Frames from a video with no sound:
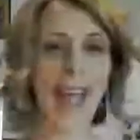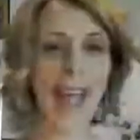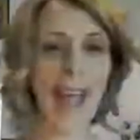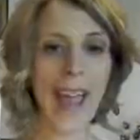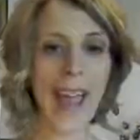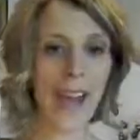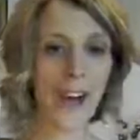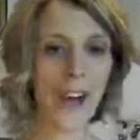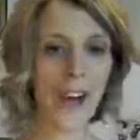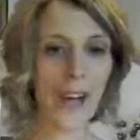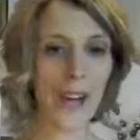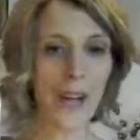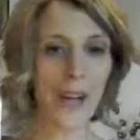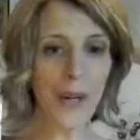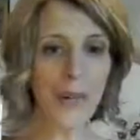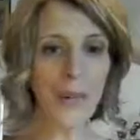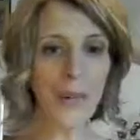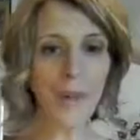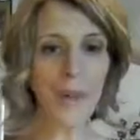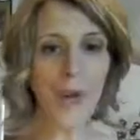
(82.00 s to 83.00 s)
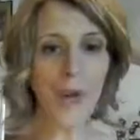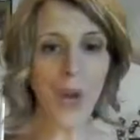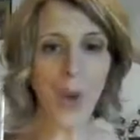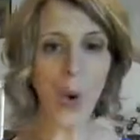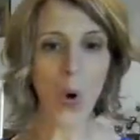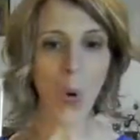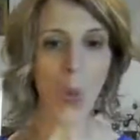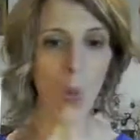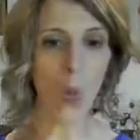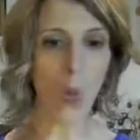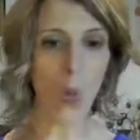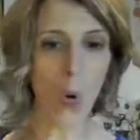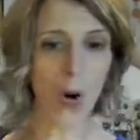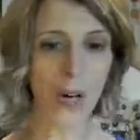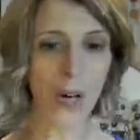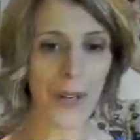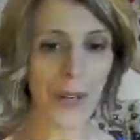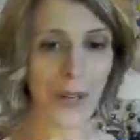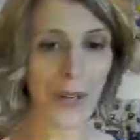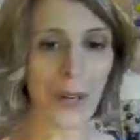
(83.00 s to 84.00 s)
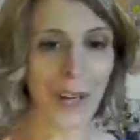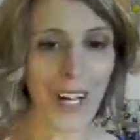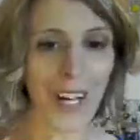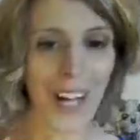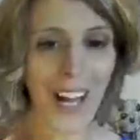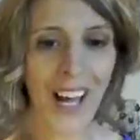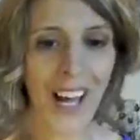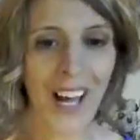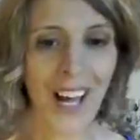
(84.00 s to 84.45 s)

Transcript: air, water,